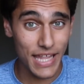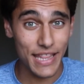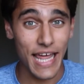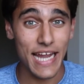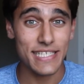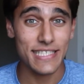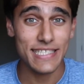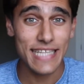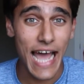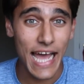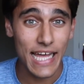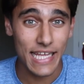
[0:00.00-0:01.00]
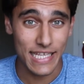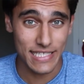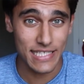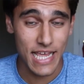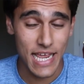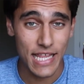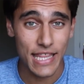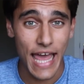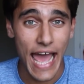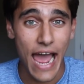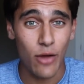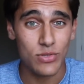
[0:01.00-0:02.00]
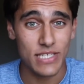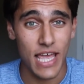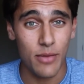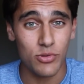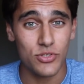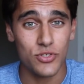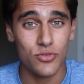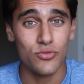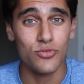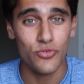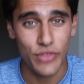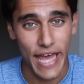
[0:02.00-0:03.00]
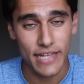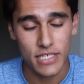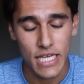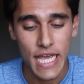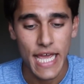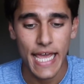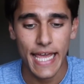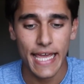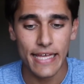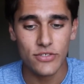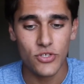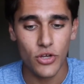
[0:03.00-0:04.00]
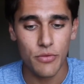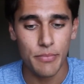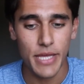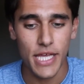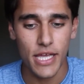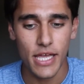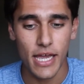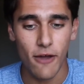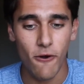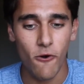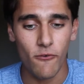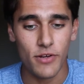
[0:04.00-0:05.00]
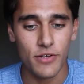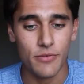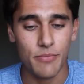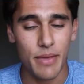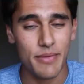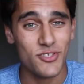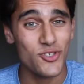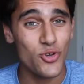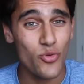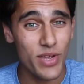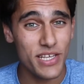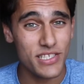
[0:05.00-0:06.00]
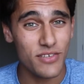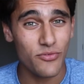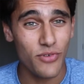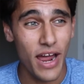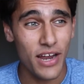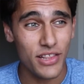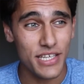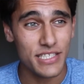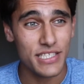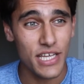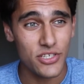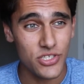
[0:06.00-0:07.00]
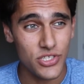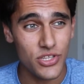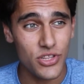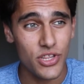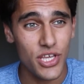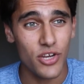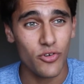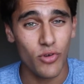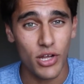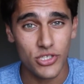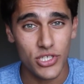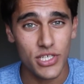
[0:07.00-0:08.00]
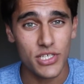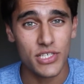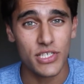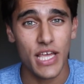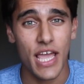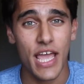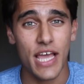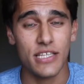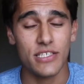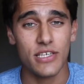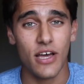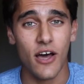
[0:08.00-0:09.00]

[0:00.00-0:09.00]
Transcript: That is not saying that I was able to do that. It took me over maybe 2 weeks to finally ditch the crutches, and